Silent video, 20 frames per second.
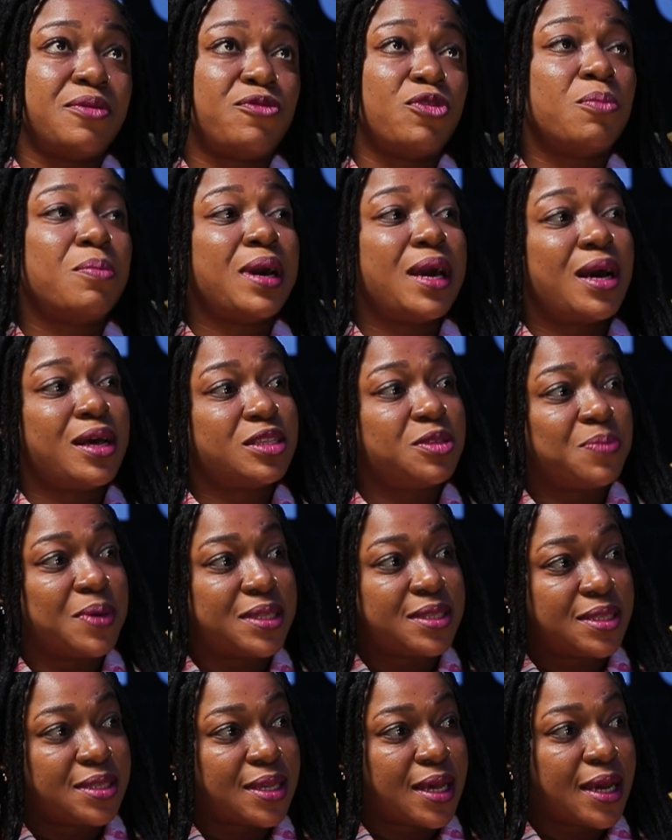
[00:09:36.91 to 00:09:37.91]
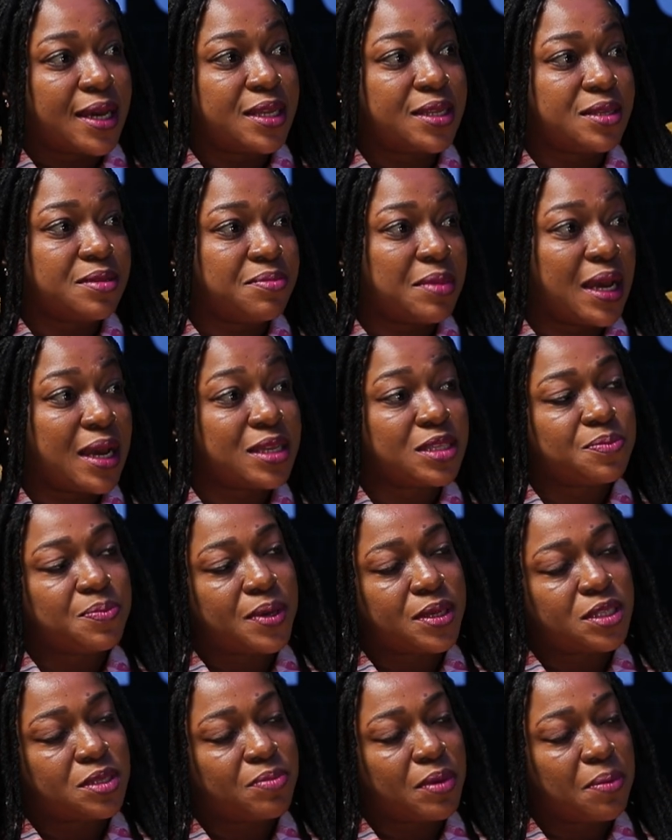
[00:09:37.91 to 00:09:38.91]
From my husband's side, my
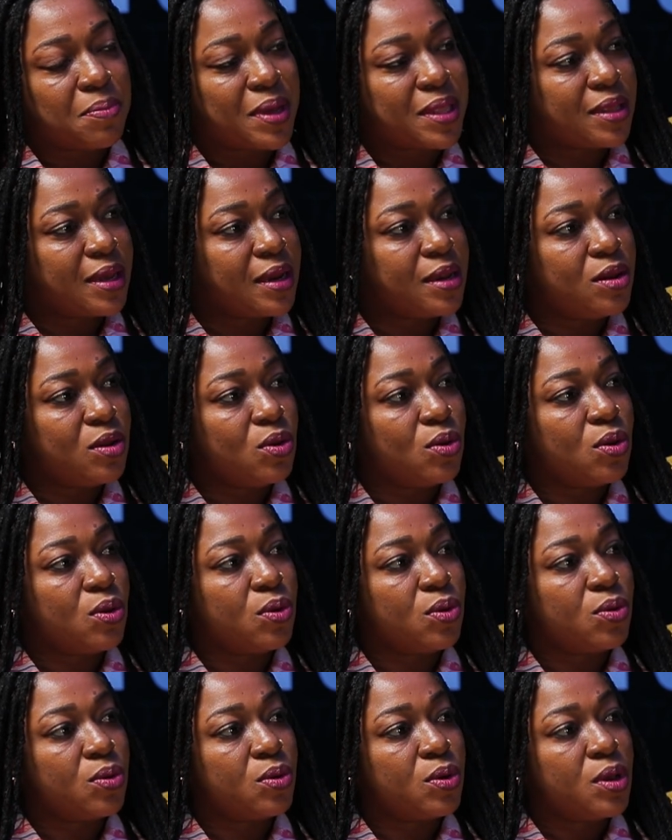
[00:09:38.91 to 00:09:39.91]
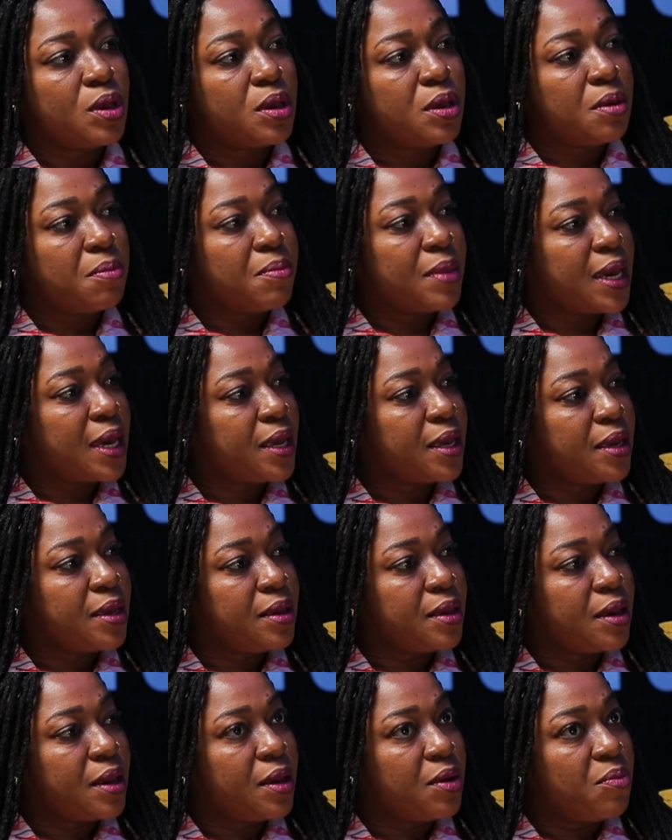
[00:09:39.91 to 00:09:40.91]
husband's, my mother-in-law, my
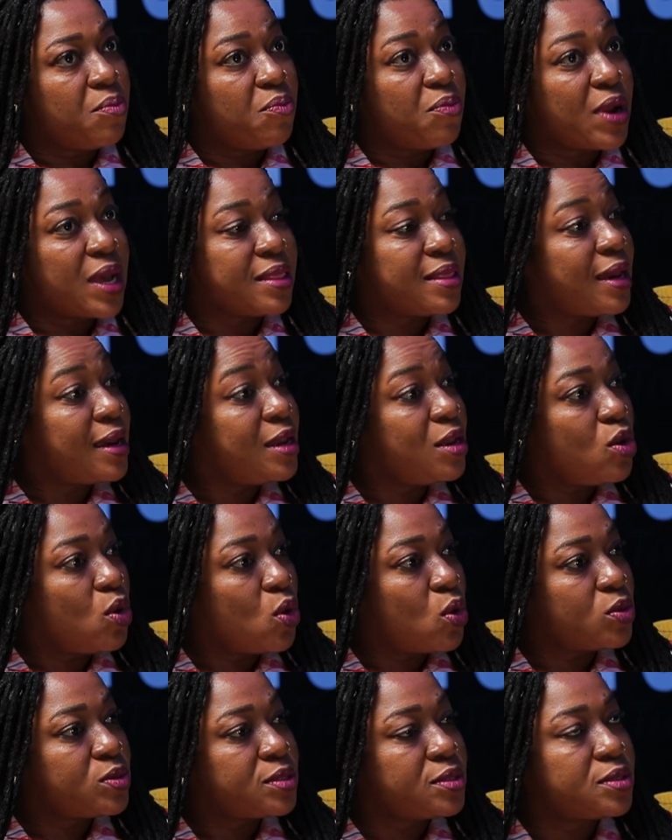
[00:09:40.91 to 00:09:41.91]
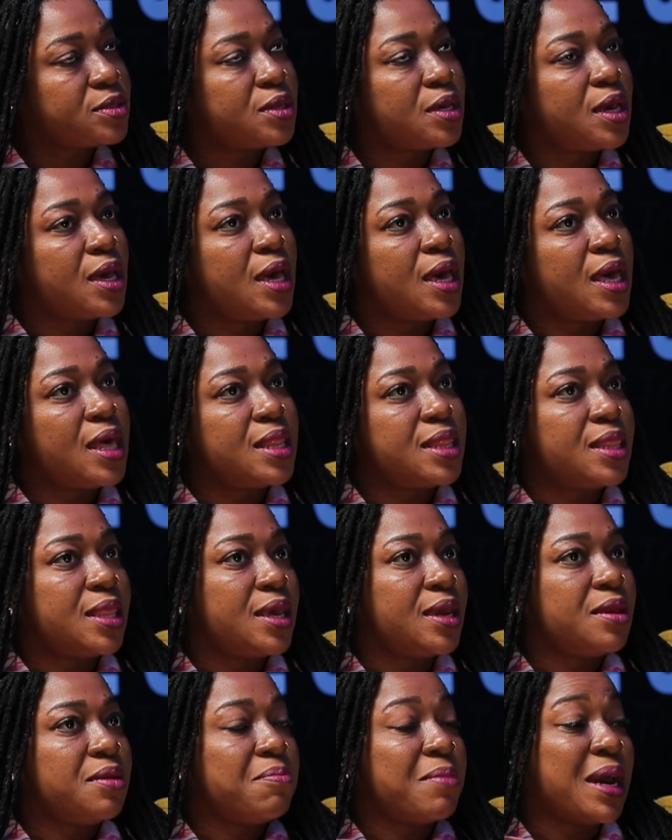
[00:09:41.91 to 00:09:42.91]
brother-in-laws, and
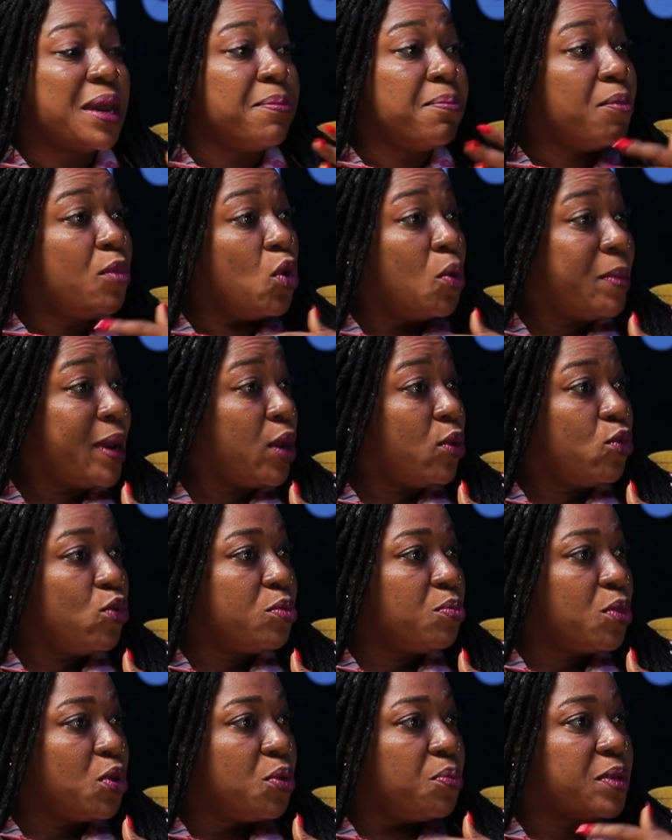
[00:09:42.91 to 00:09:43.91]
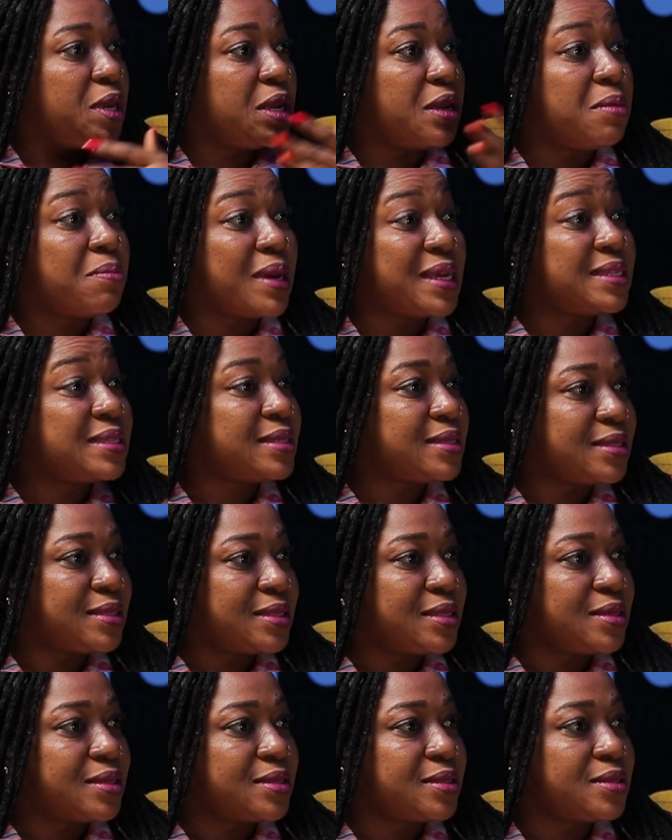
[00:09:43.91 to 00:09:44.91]
then my own mom, and then my
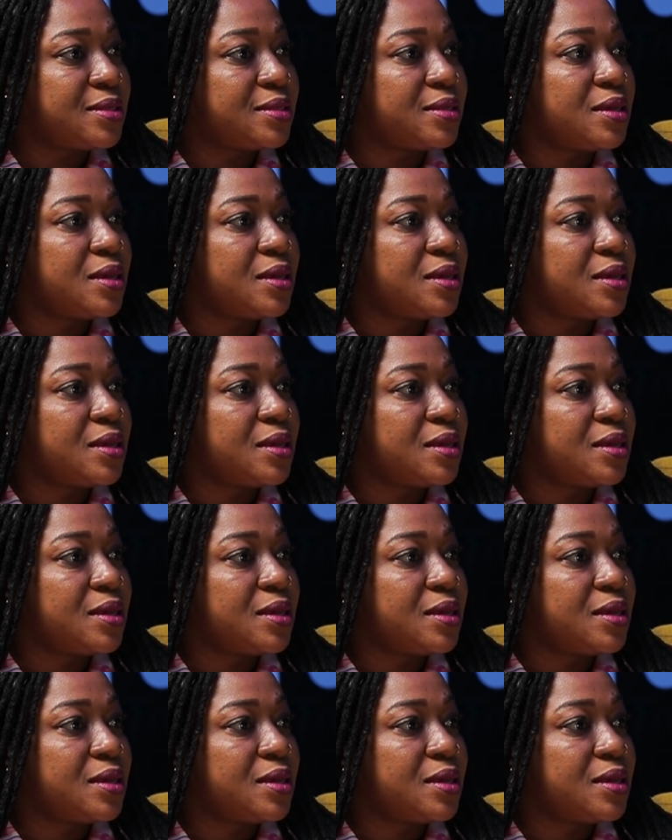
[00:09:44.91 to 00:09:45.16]
sisters.